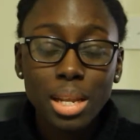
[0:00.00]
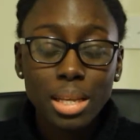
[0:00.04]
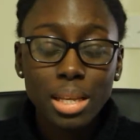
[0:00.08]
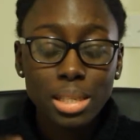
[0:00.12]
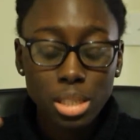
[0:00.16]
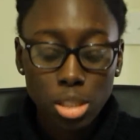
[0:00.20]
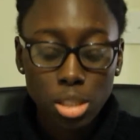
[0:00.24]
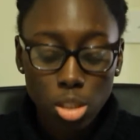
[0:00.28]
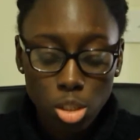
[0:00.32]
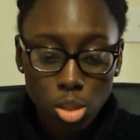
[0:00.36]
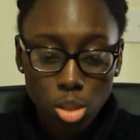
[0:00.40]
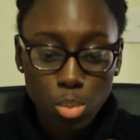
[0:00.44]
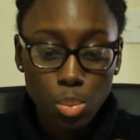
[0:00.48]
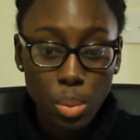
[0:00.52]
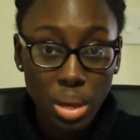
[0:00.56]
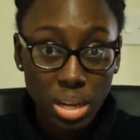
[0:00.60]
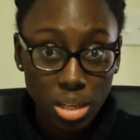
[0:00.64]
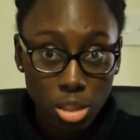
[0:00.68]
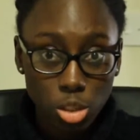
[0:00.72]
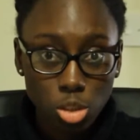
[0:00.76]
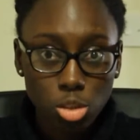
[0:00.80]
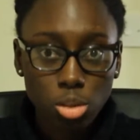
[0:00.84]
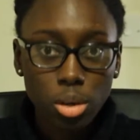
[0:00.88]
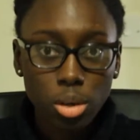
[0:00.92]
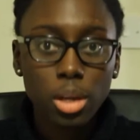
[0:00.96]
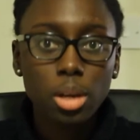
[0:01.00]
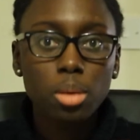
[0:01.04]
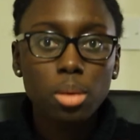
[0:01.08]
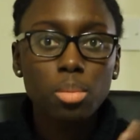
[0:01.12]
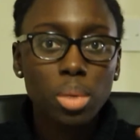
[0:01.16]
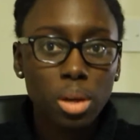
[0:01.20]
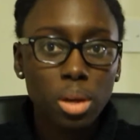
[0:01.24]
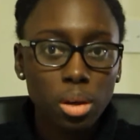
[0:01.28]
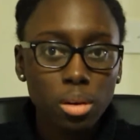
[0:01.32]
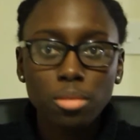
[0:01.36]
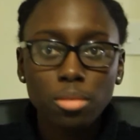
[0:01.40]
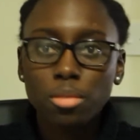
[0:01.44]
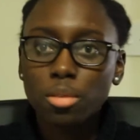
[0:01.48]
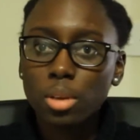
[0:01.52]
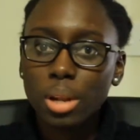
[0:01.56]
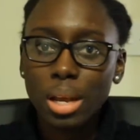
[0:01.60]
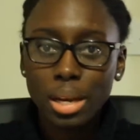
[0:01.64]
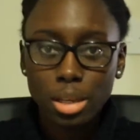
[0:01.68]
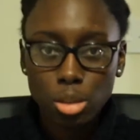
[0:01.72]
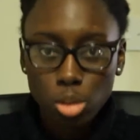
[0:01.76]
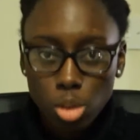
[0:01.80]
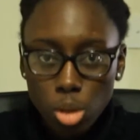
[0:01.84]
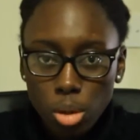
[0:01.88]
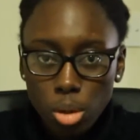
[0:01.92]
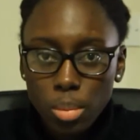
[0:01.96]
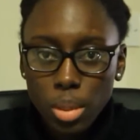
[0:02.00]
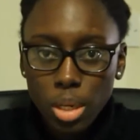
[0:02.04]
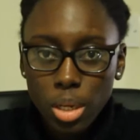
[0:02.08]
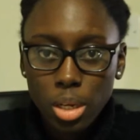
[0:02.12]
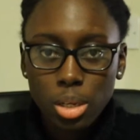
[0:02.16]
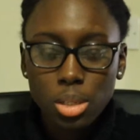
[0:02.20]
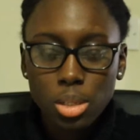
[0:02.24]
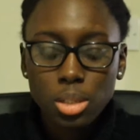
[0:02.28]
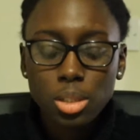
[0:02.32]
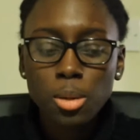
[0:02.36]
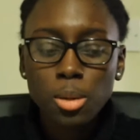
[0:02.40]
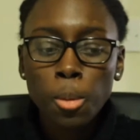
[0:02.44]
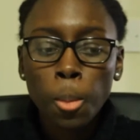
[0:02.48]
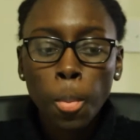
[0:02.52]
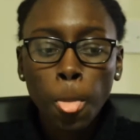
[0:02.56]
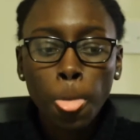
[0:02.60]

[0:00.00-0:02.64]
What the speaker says: Let it just penetrate a bit for like 2 minutes.